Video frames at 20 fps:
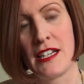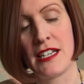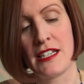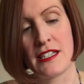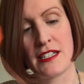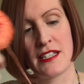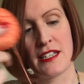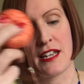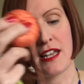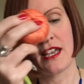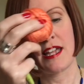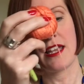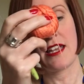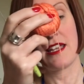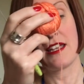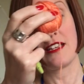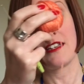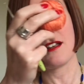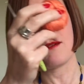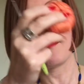It's
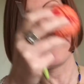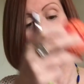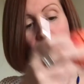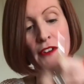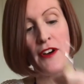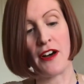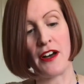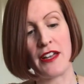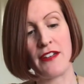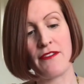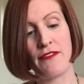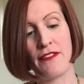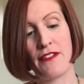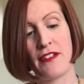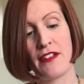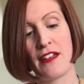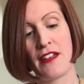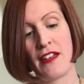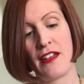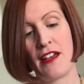a number
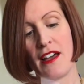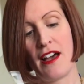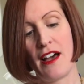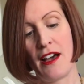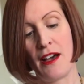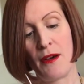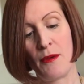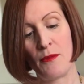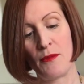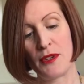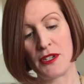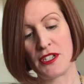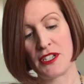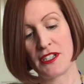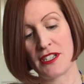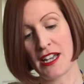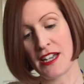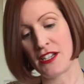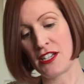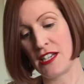5, which
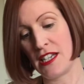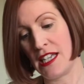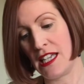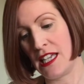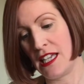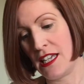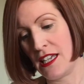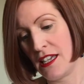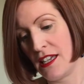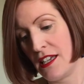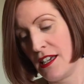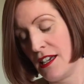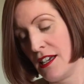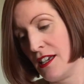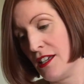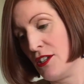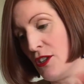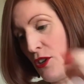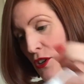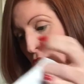is actually
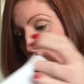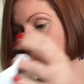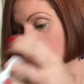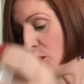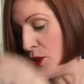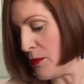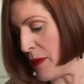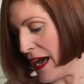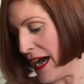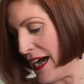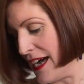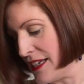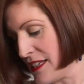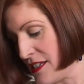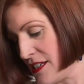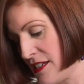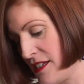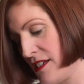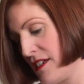not too bad.